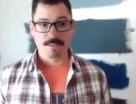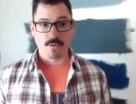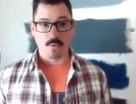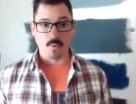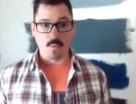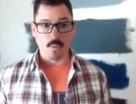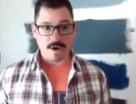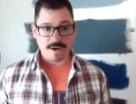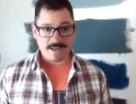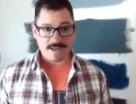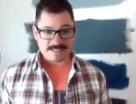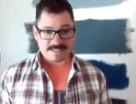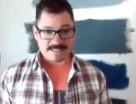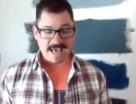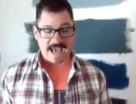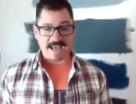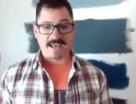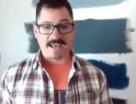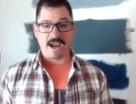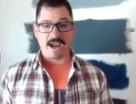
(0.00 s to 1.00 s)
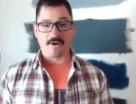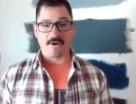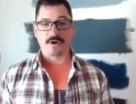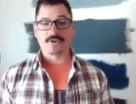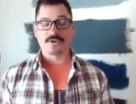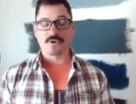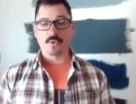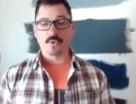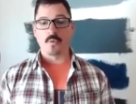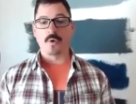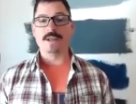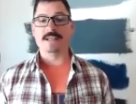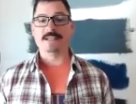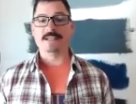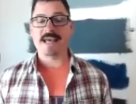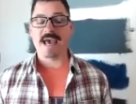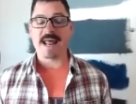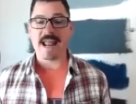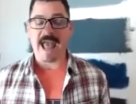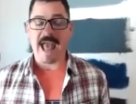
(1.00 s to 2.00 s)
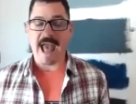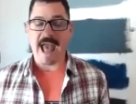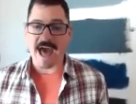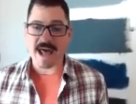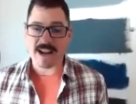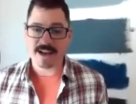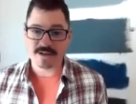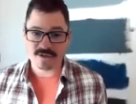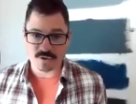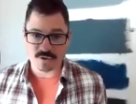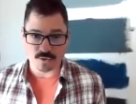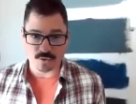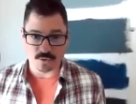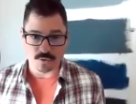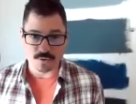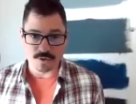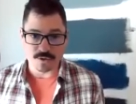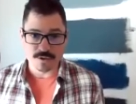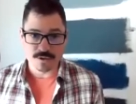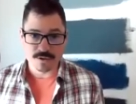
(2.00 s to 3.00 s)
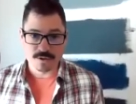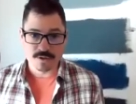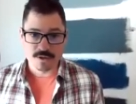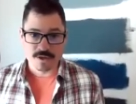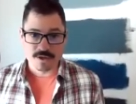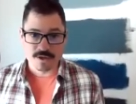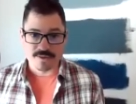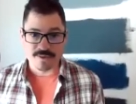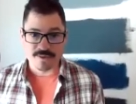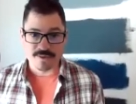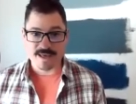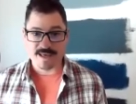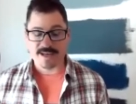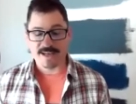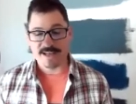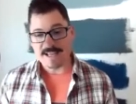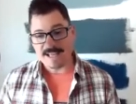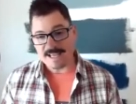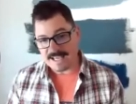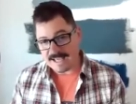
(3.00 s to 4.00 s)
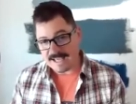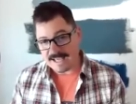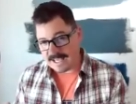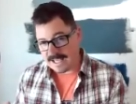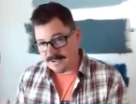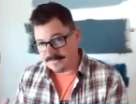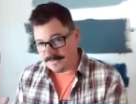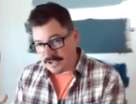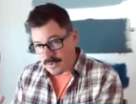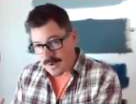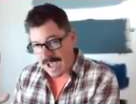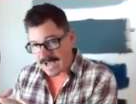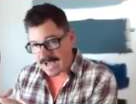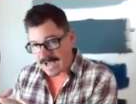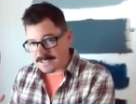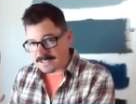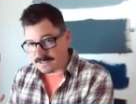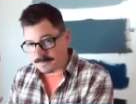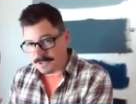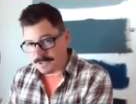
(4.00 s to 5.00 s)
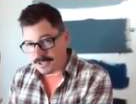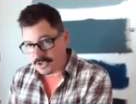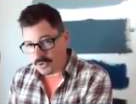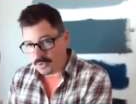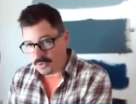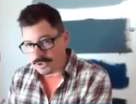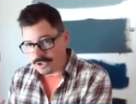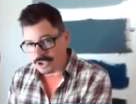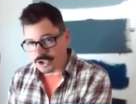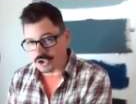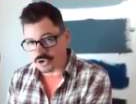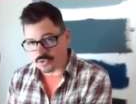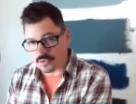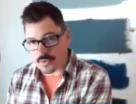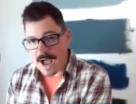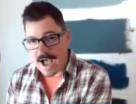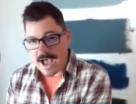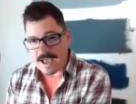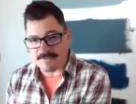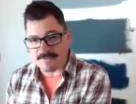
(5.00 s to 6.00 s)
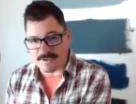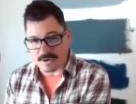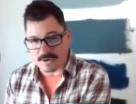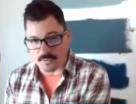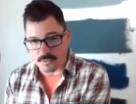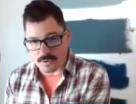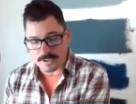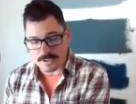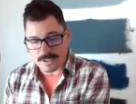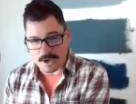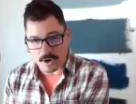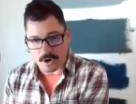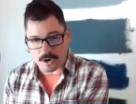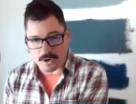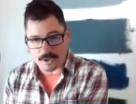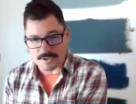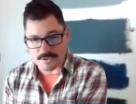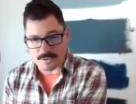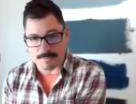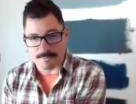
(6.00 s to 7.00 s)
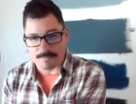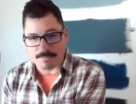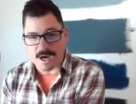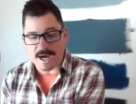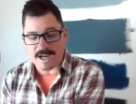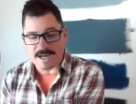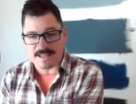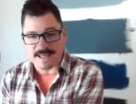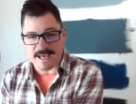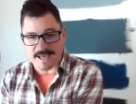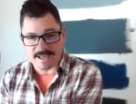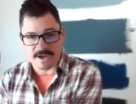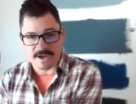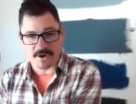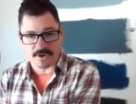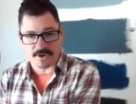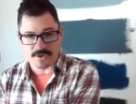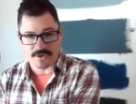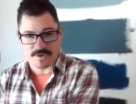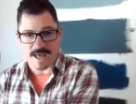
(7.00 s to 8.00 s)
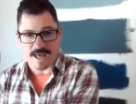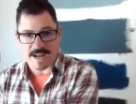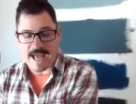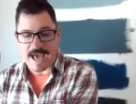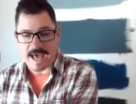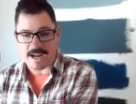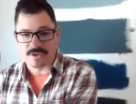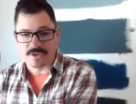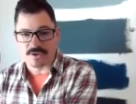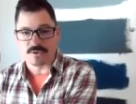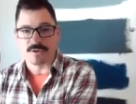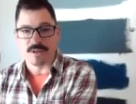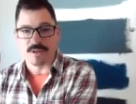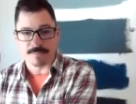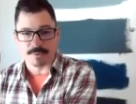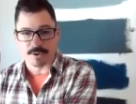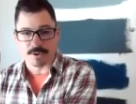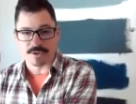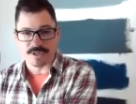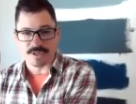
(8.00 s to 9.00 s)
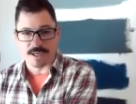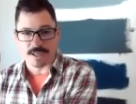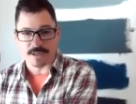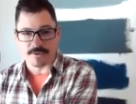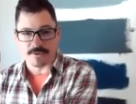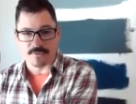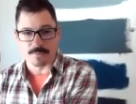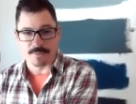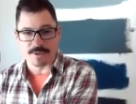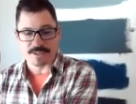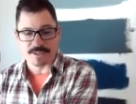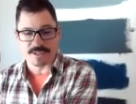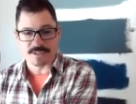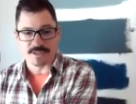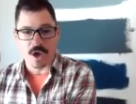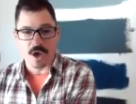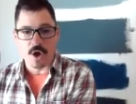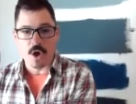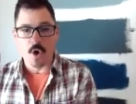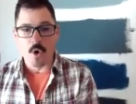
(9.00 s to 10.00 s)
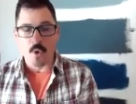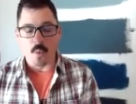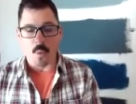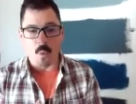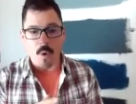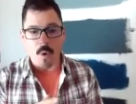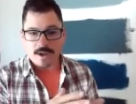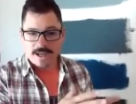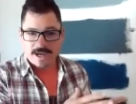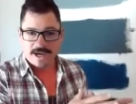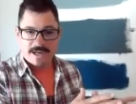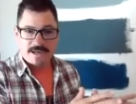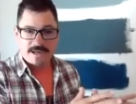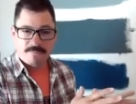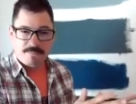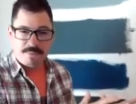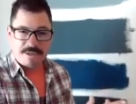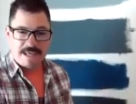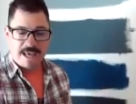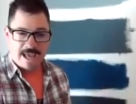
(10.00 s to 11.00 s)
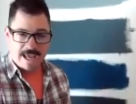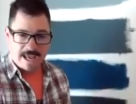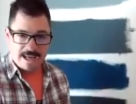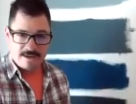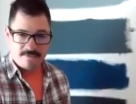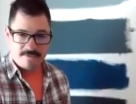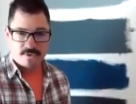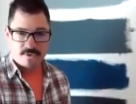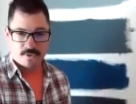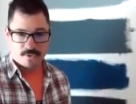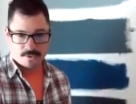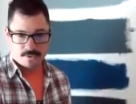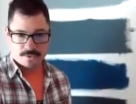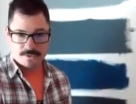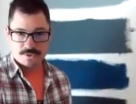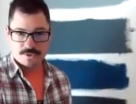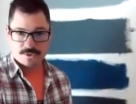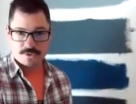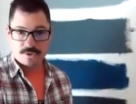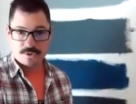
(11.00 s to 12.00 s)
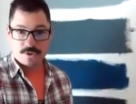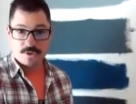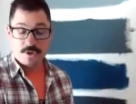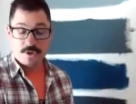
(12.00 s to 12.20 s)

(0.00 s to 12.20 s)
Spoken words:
What is that character? What is that attitude that if you had somebody who was striving really hard to embody that character, that attitude, and that personality of your business, what kind of behaviors